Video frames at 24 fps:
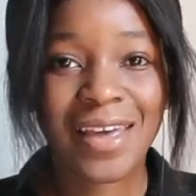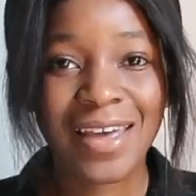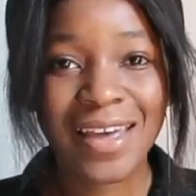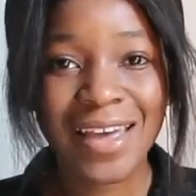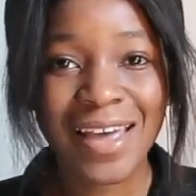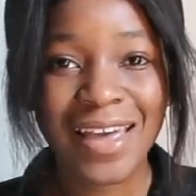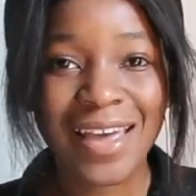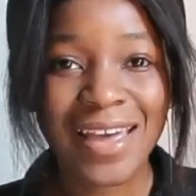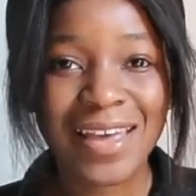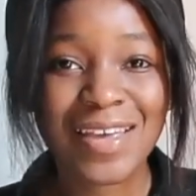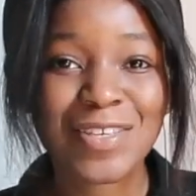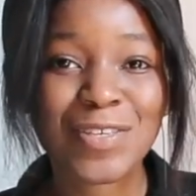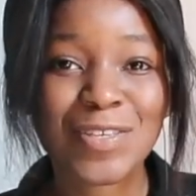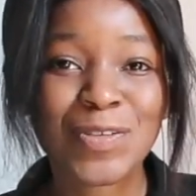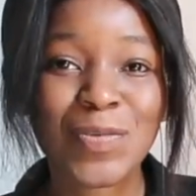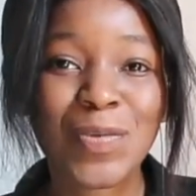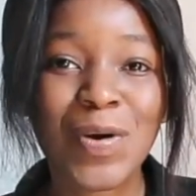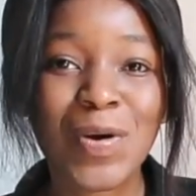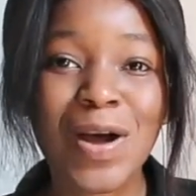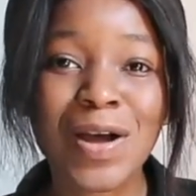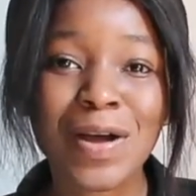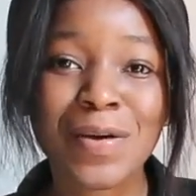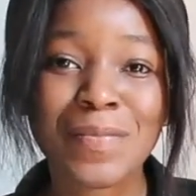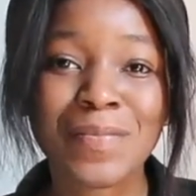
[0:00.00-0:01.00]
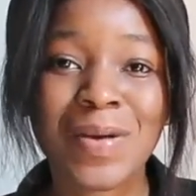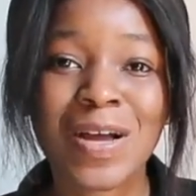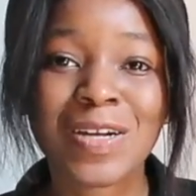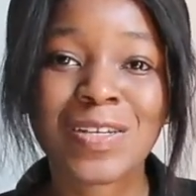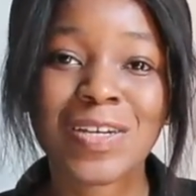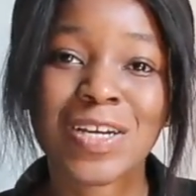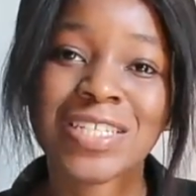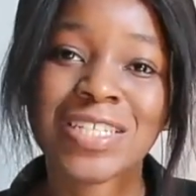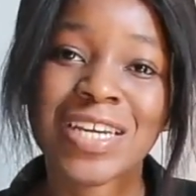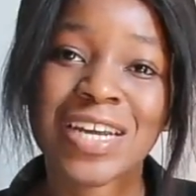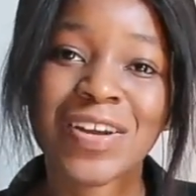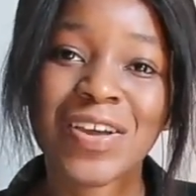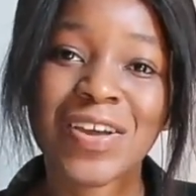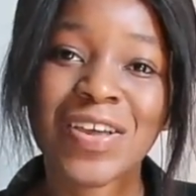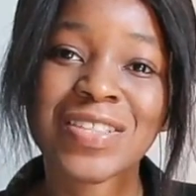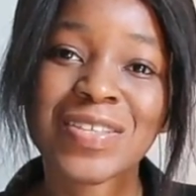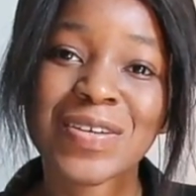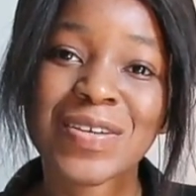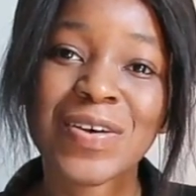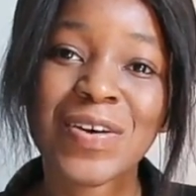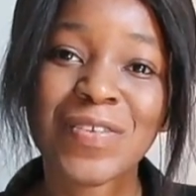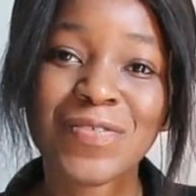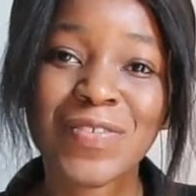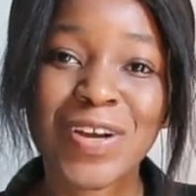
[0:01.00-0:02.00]
guys welcome back to our channel
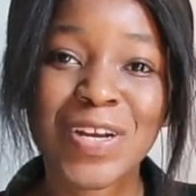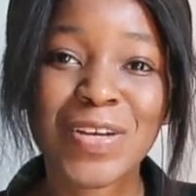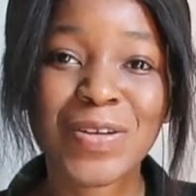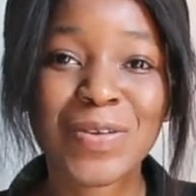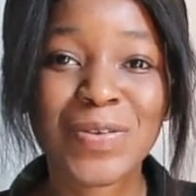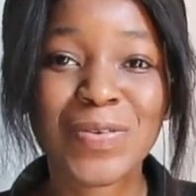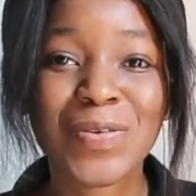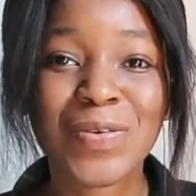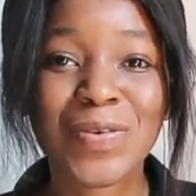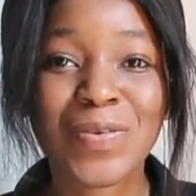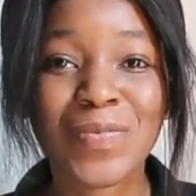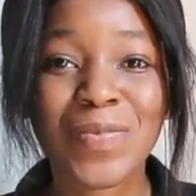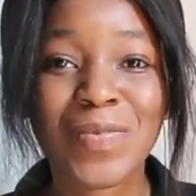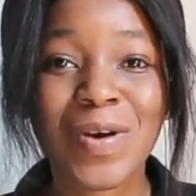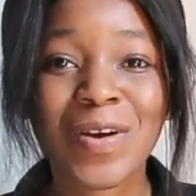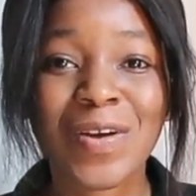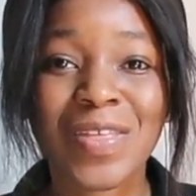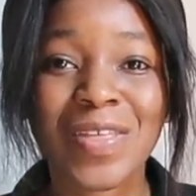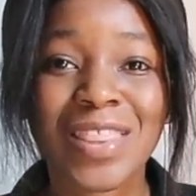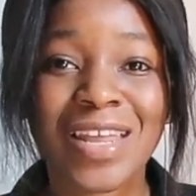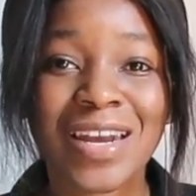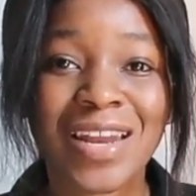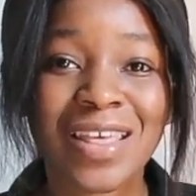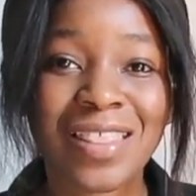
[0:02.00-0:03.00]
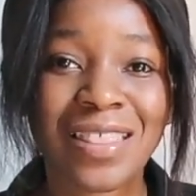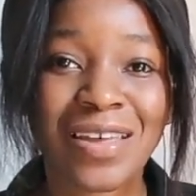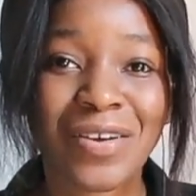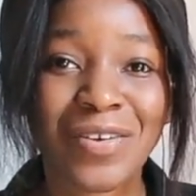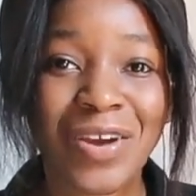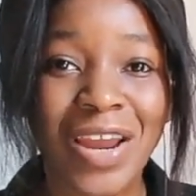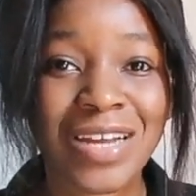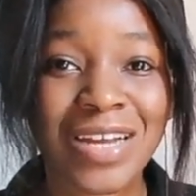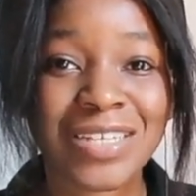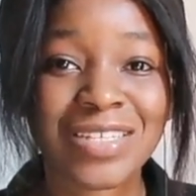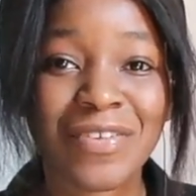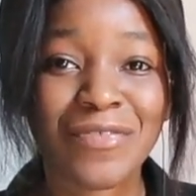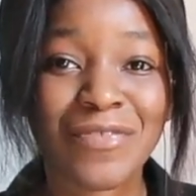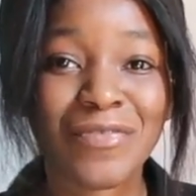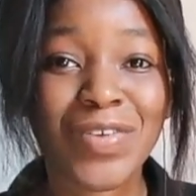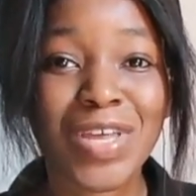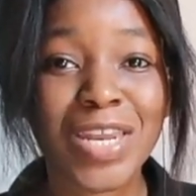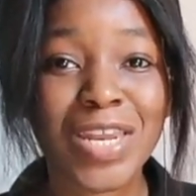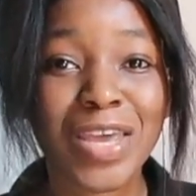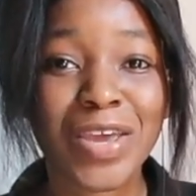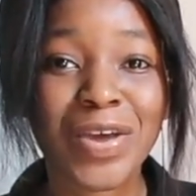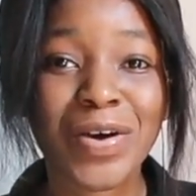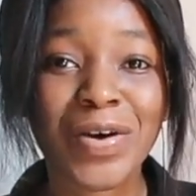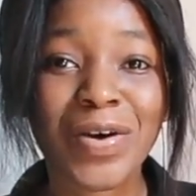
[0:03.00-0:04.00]
it's Fanny Lungu back with another reaction
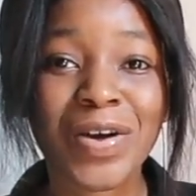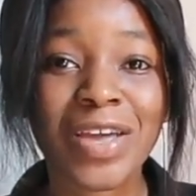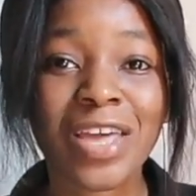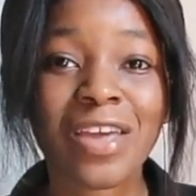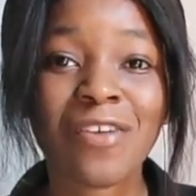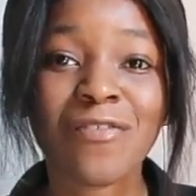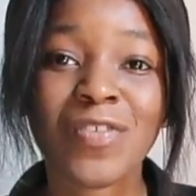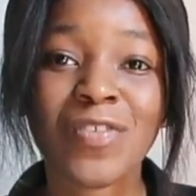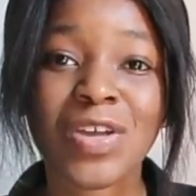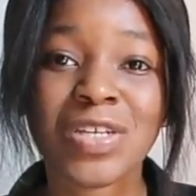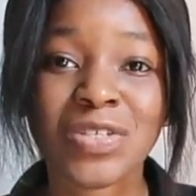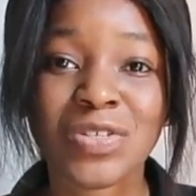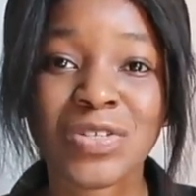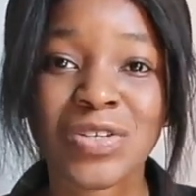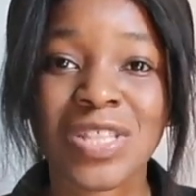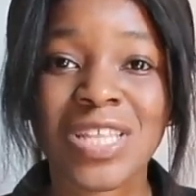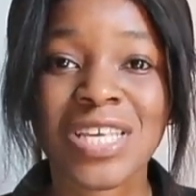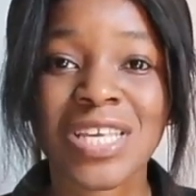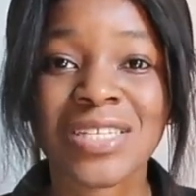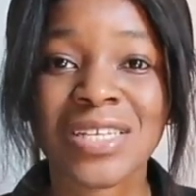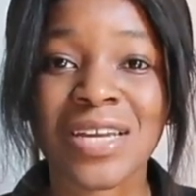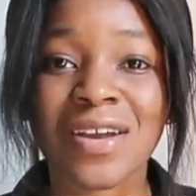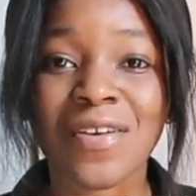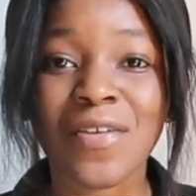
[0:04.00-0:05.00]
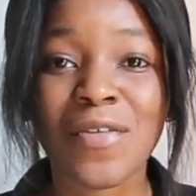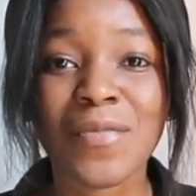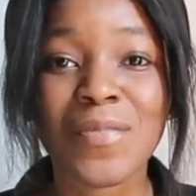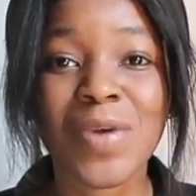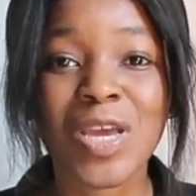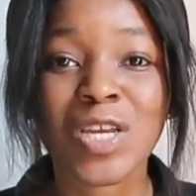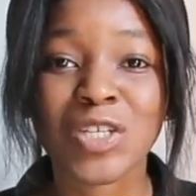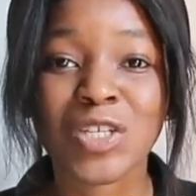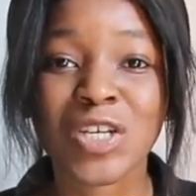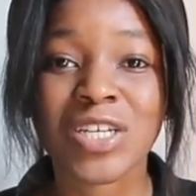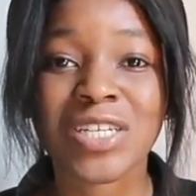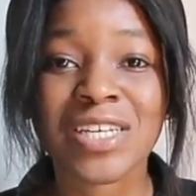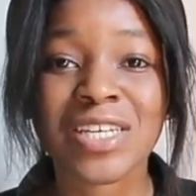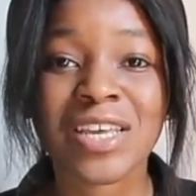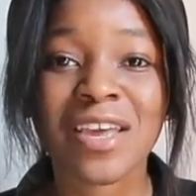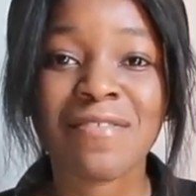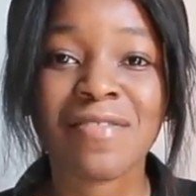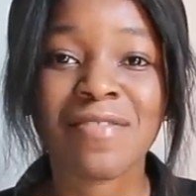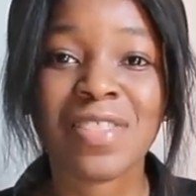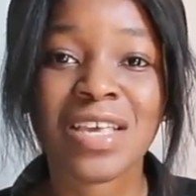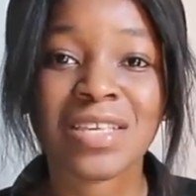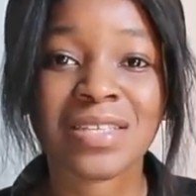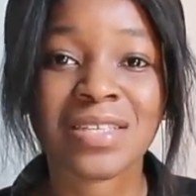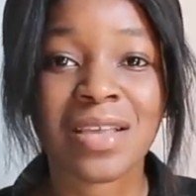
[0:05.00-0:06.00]
video if you're new to this channel make sure to
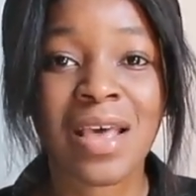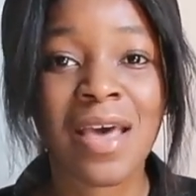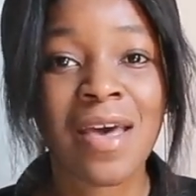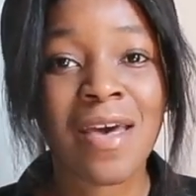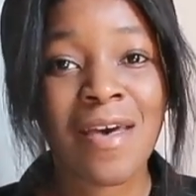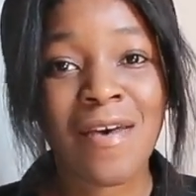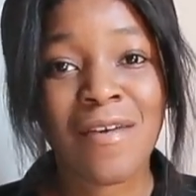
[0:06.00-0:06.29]
give this